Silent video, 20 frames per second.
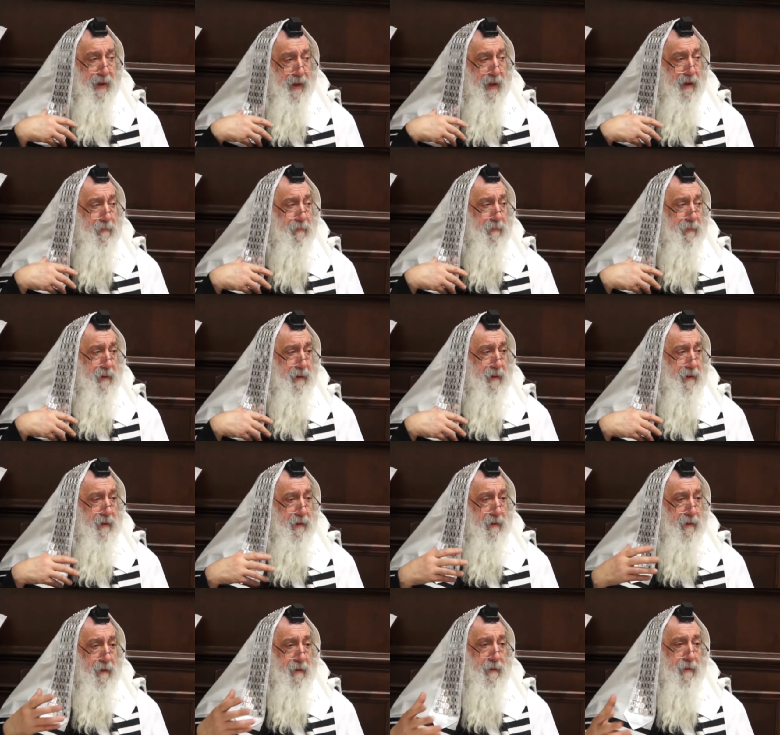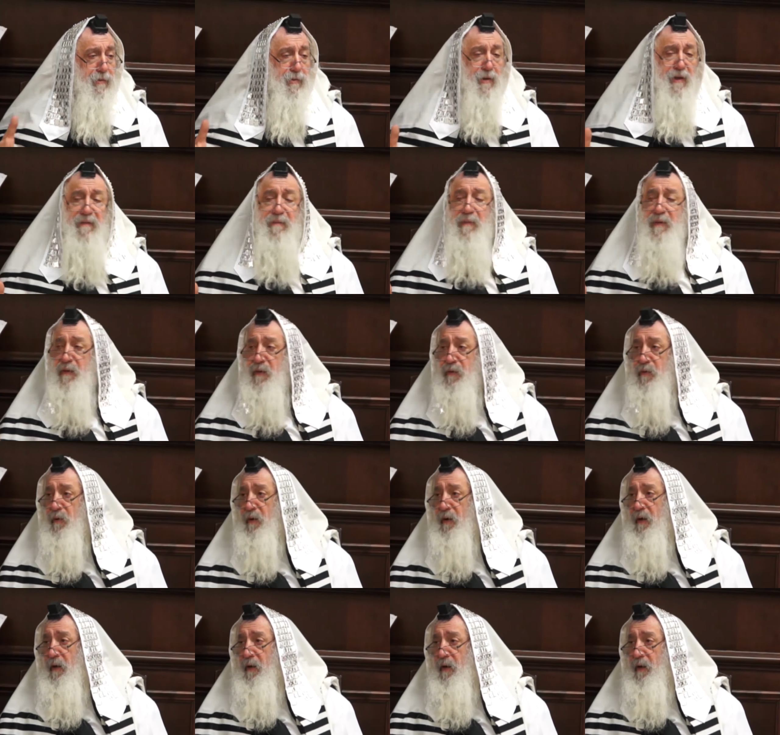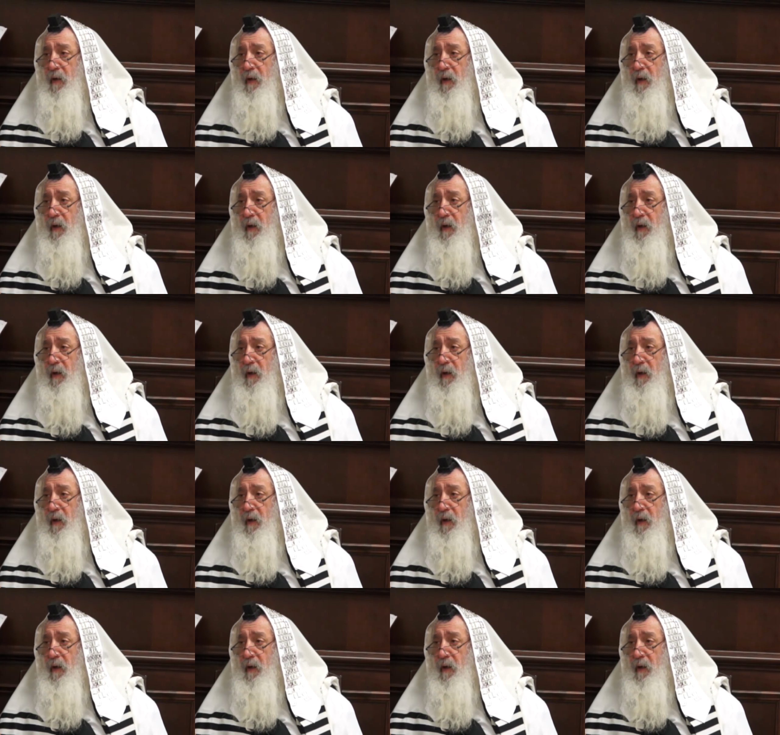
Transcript: He helped me? To give me the Torah.